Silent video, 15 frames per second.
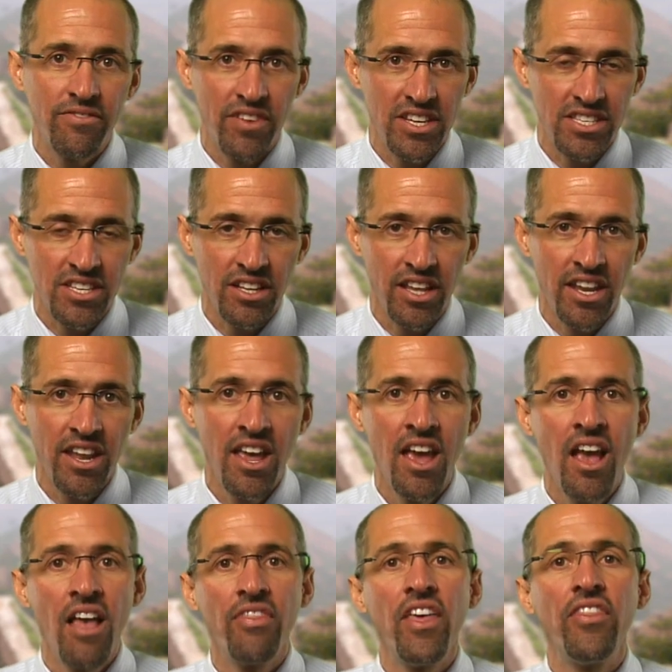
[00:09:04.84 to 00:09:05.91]
of insulin
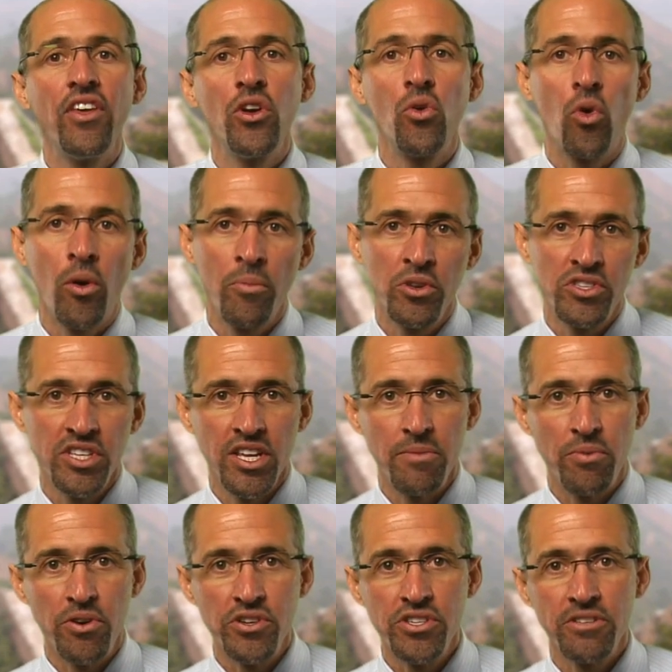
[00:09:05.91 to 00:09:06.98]
than the normal
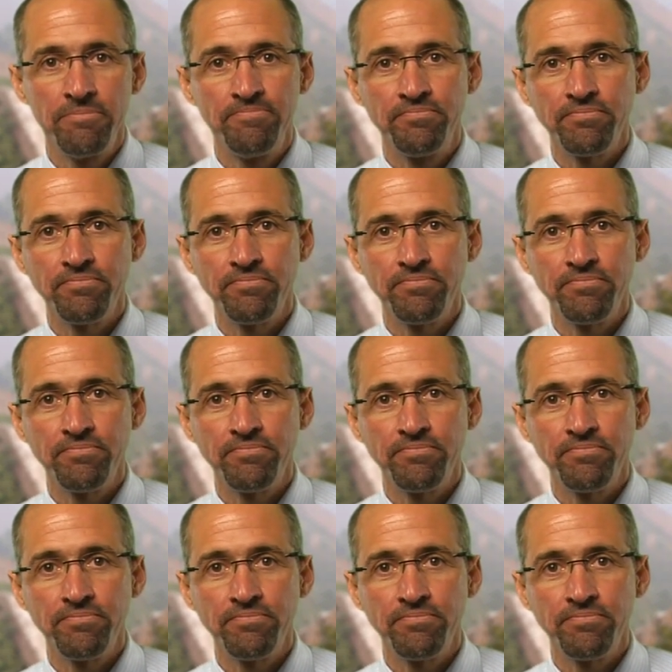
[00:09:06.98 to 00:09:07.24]
sleepers.